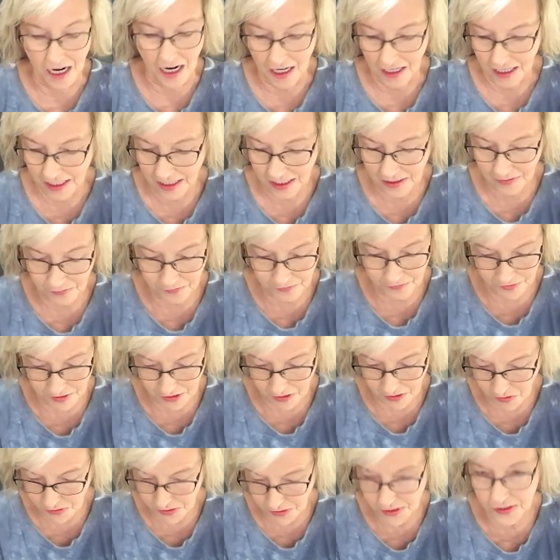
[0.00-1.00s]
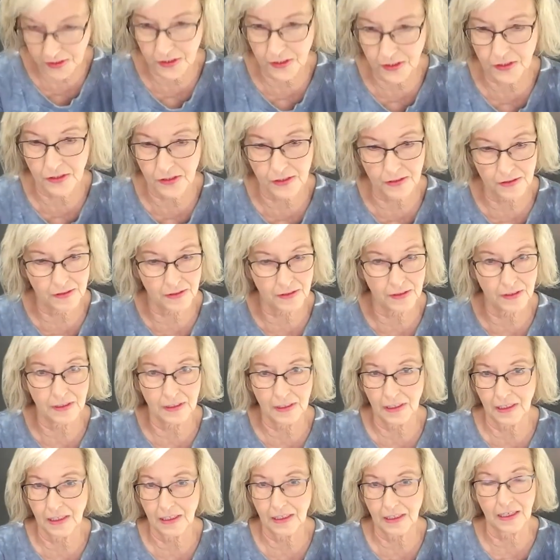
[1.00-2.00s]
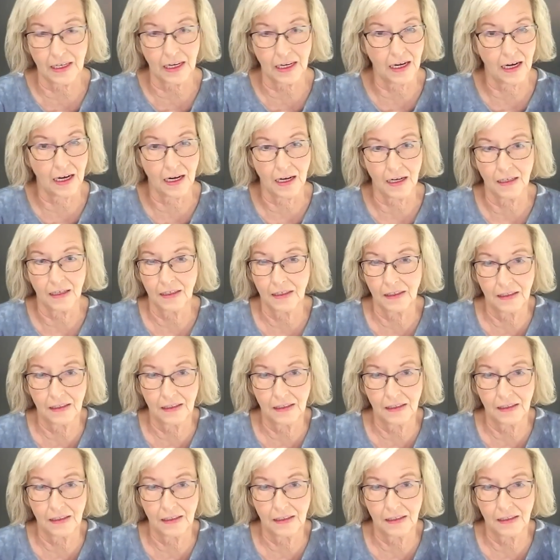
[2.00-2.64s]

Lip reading: to be able to download this. And